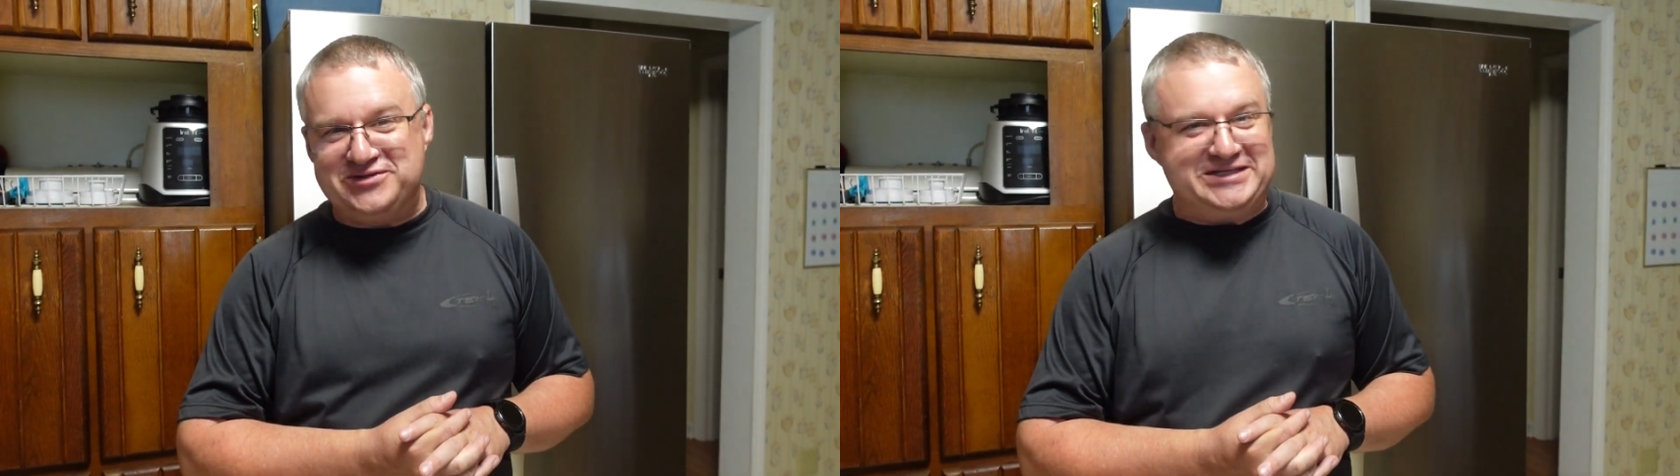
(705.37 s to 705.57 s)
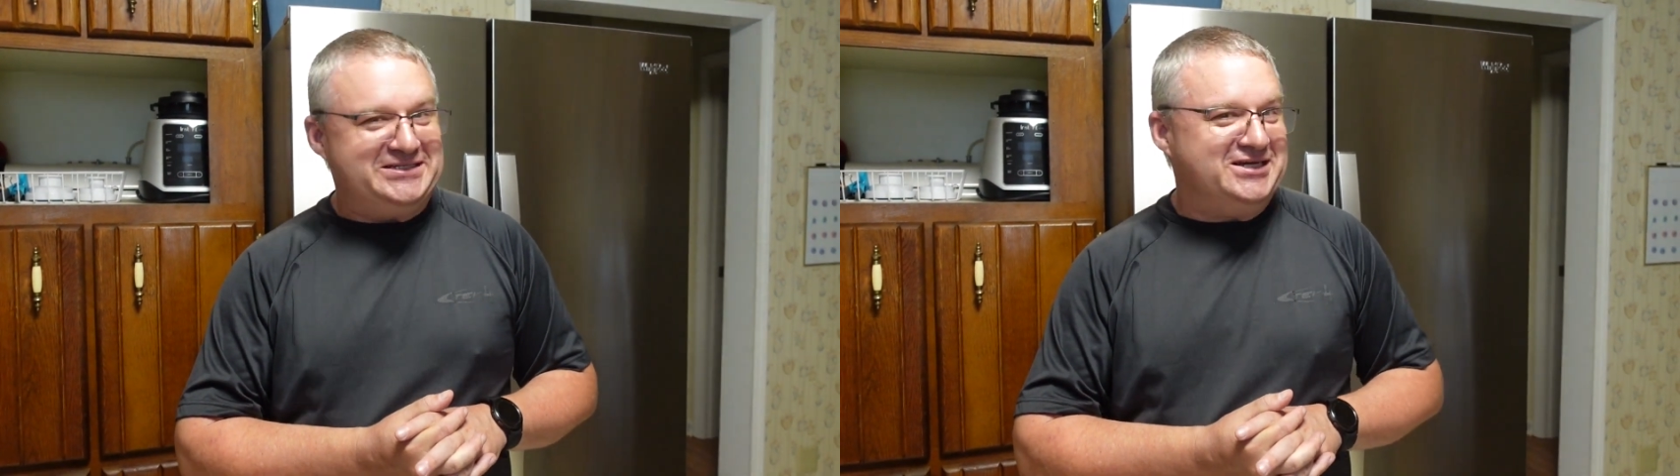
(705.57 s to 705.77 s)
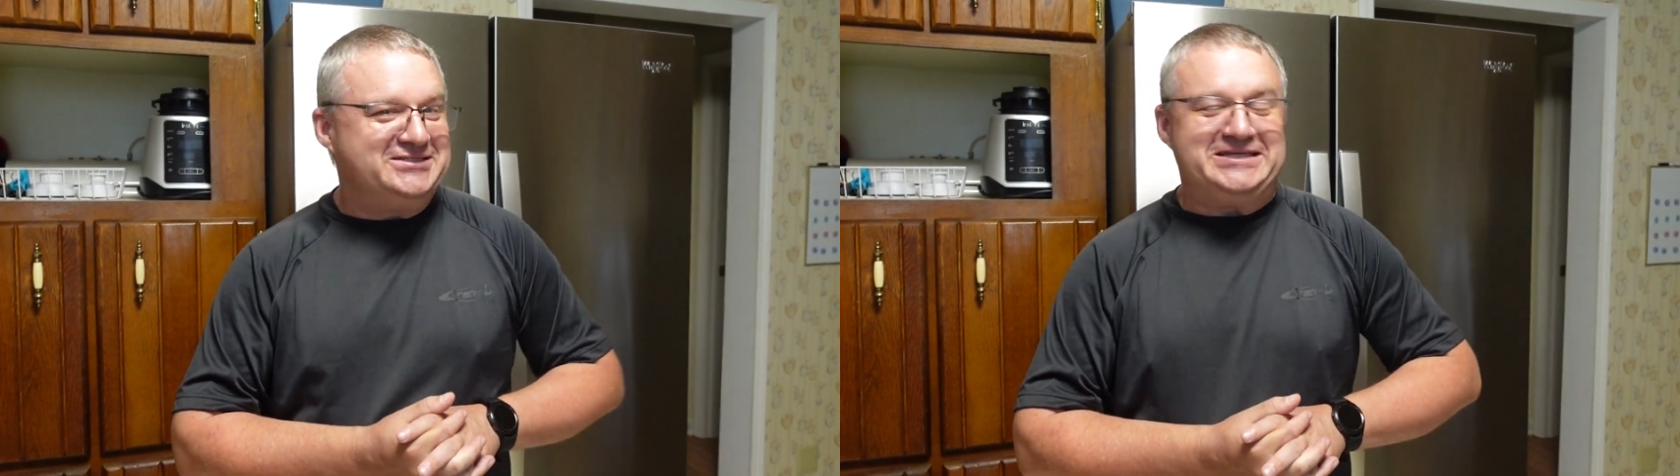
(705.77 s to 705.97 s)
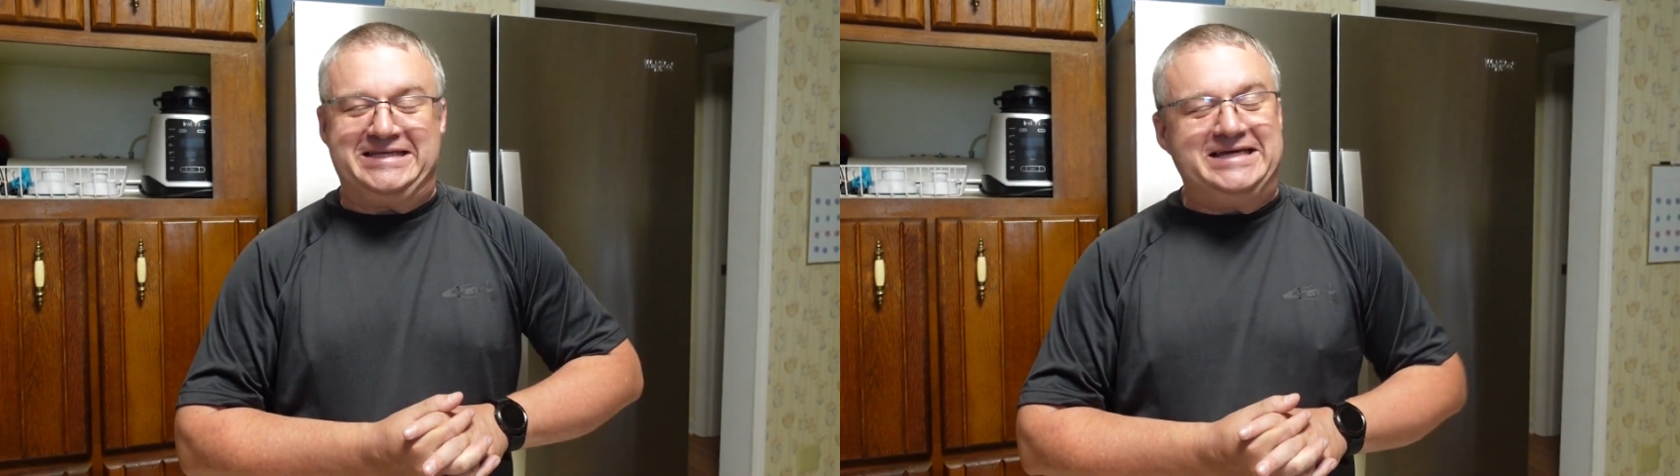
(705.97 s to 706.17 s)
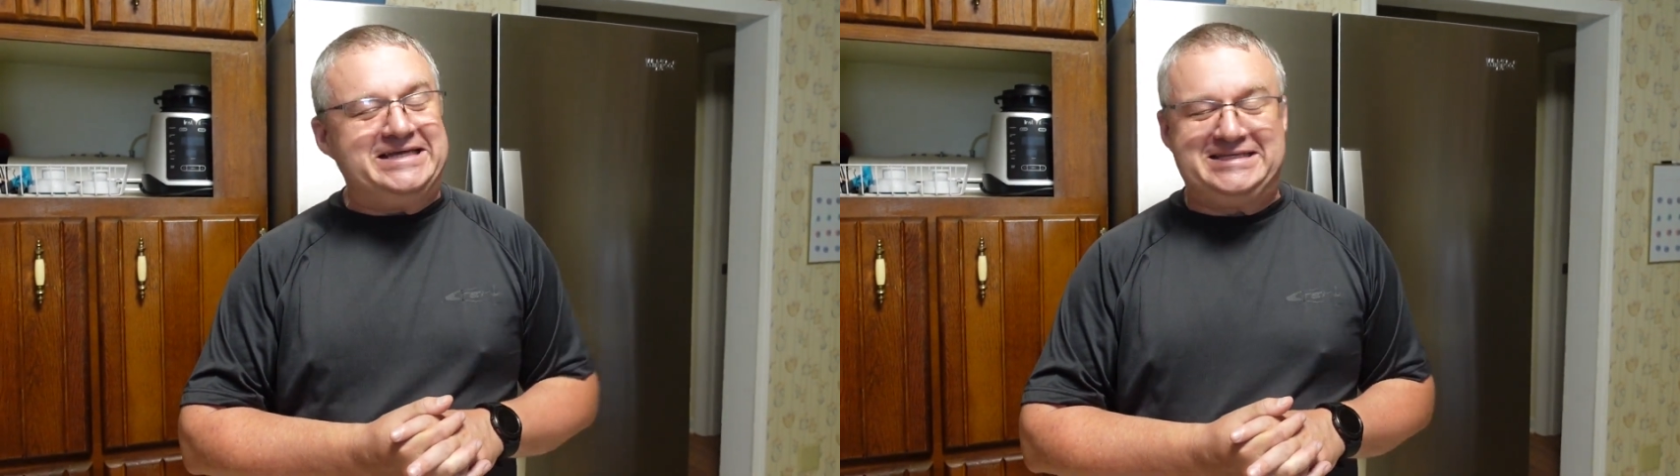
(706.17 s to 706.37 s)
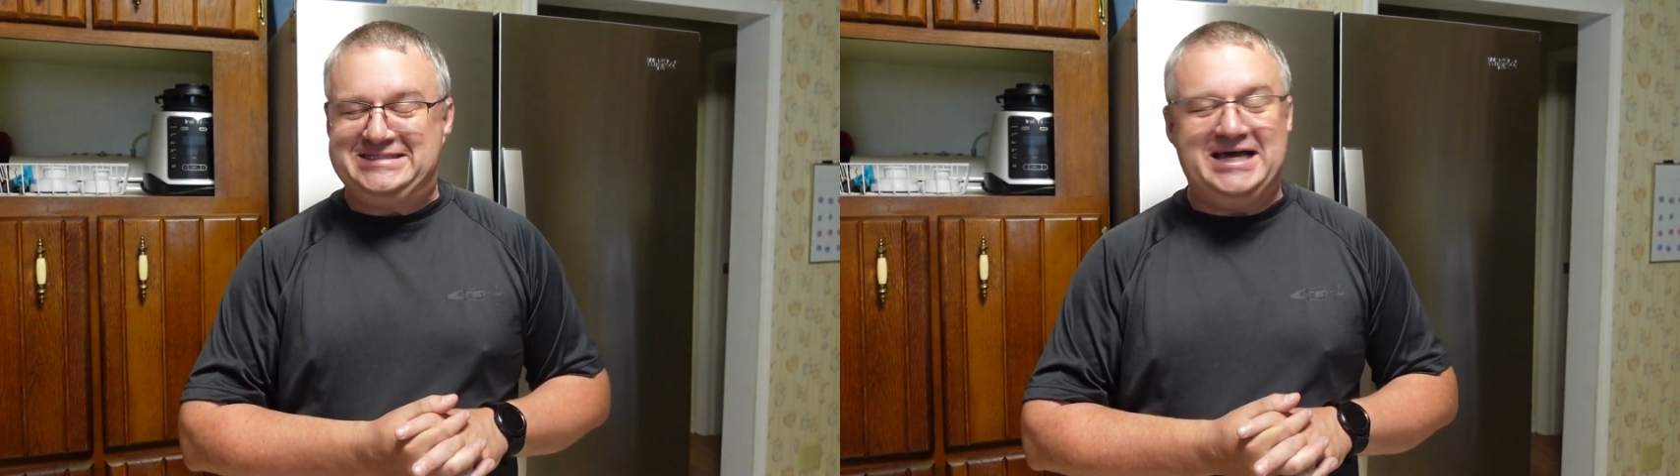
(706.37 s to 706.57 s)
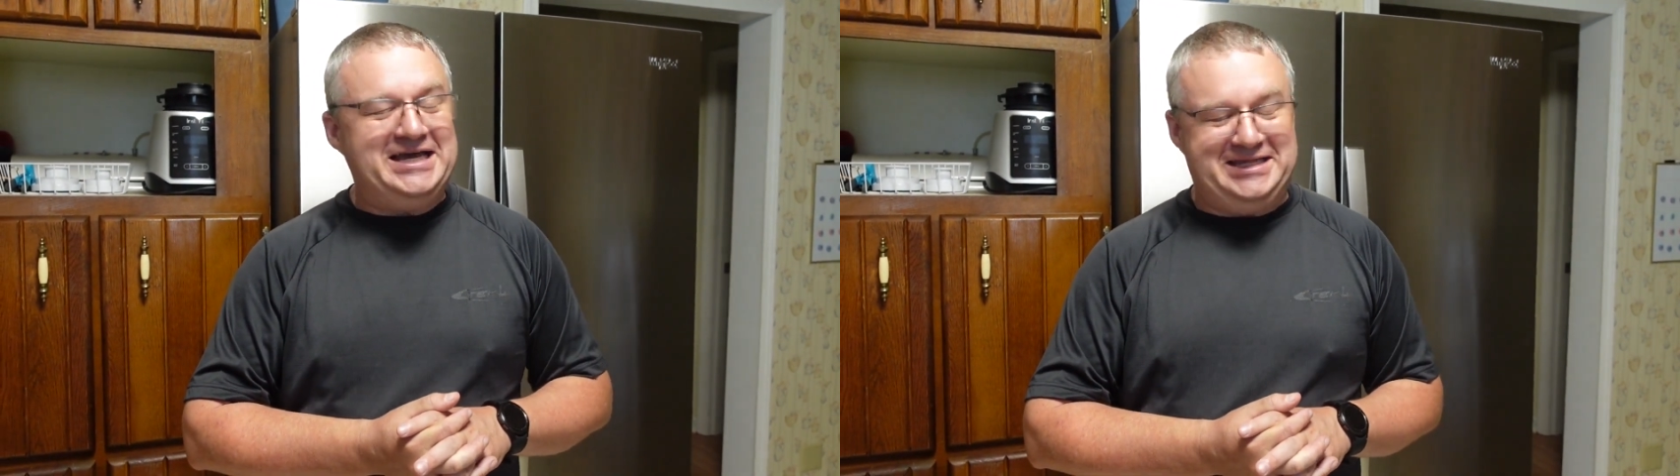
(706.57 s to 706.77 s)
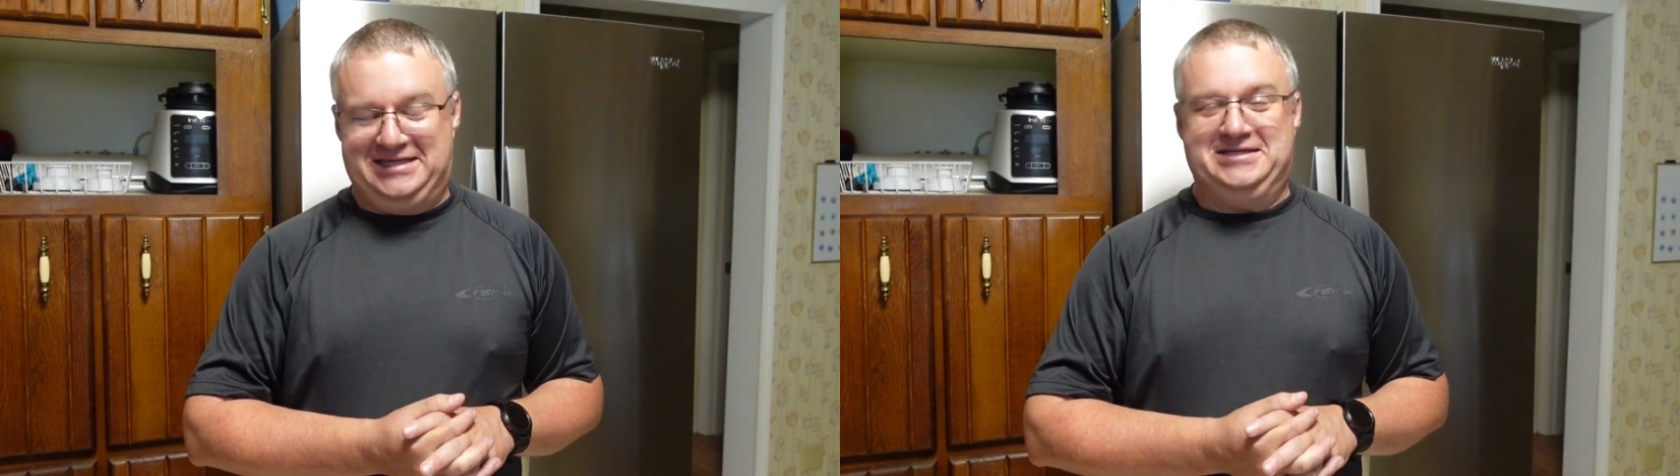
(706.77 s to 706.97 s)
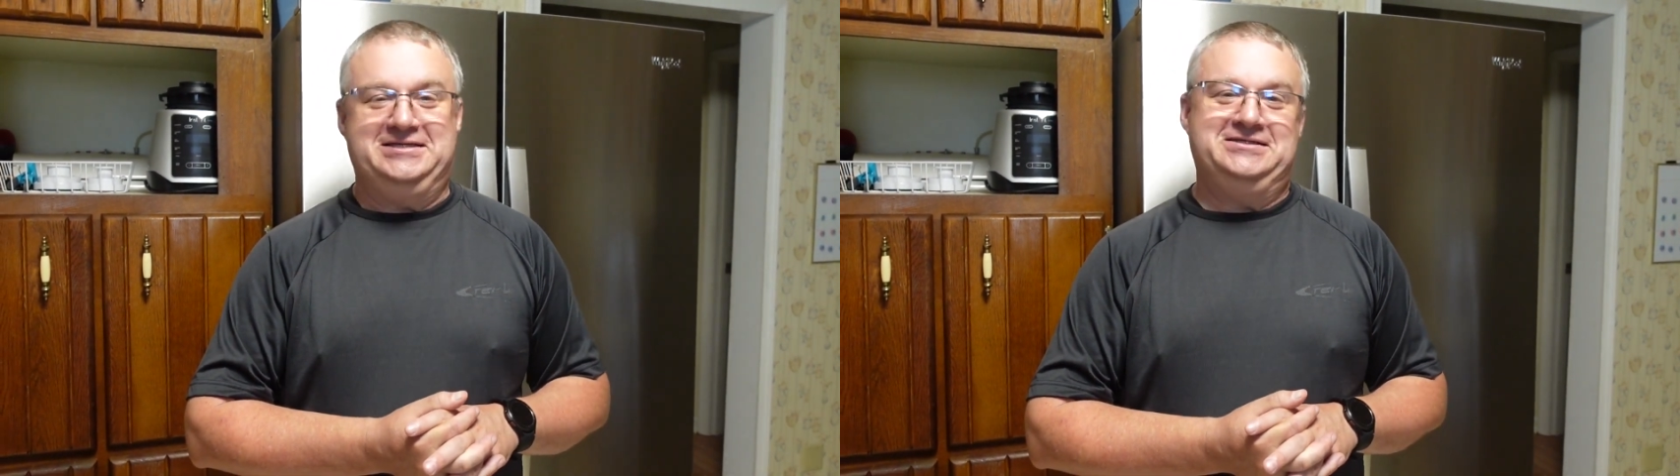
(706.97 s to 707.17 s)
It doesn't get exciting.